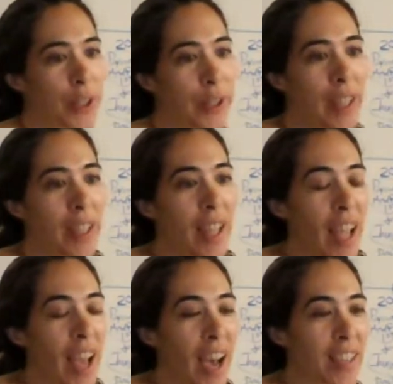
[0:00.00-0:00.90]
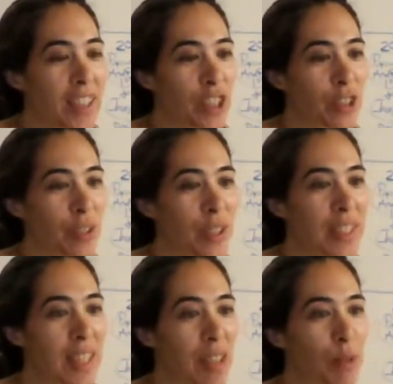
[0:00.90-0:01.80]
Okay. Hi,
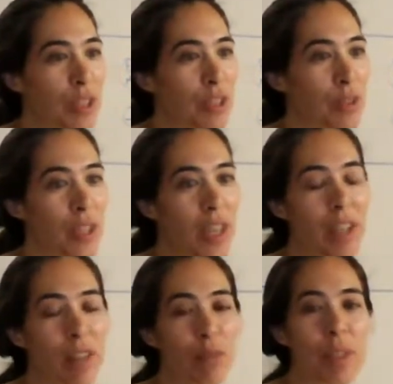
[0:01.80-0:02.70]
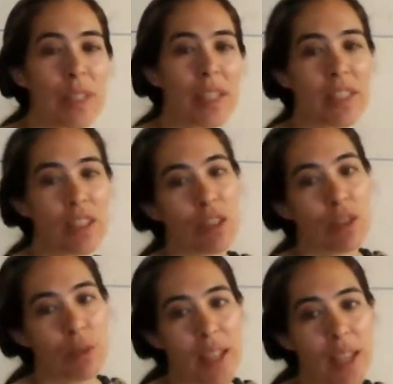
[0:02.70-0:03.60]
Tune, San Juan Dunya. And the reason I
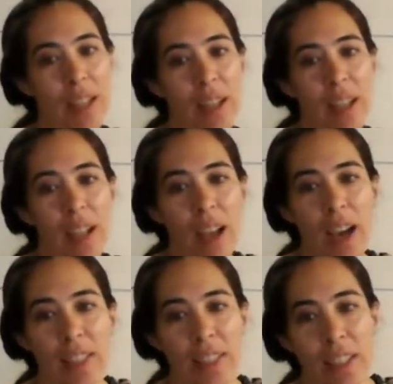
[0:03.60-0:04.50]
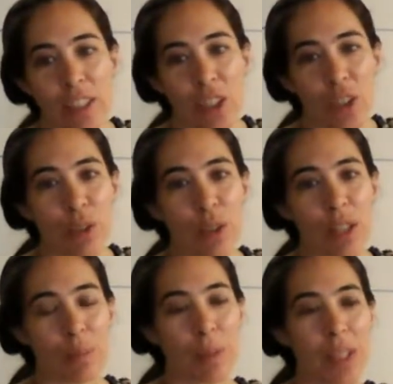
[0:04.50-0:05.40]
started doing that, hi, Data
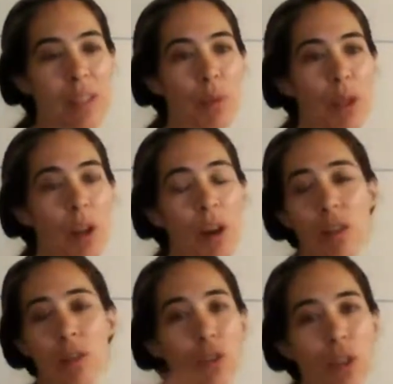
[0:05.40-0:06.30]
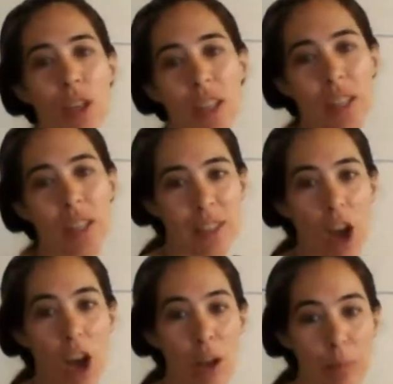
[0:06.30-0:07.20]
Code, is because what all those trainings
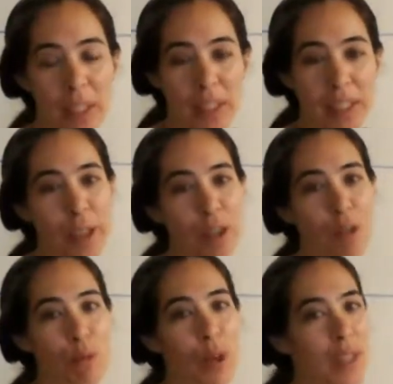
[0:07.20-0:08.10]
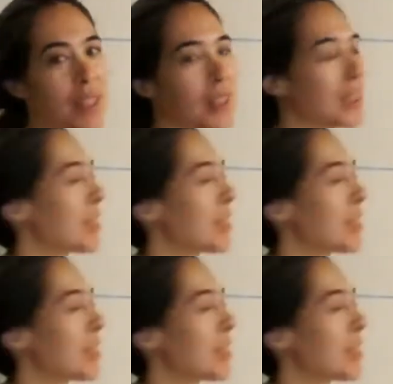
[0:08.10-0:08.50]
taught me was